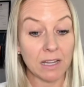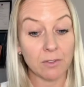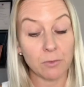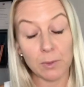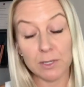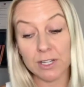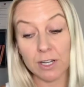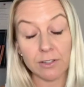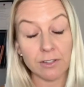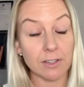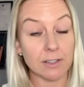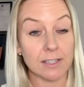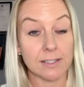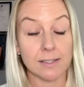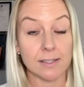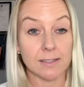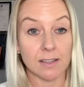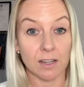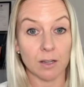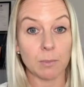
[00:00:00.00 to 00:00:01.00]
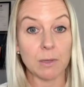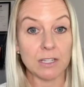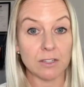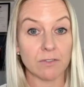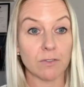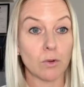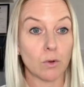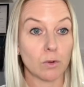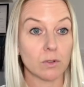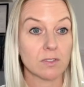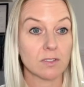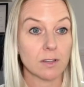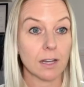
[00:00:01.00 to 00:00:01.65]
if we don't do this, it's going to be divorce.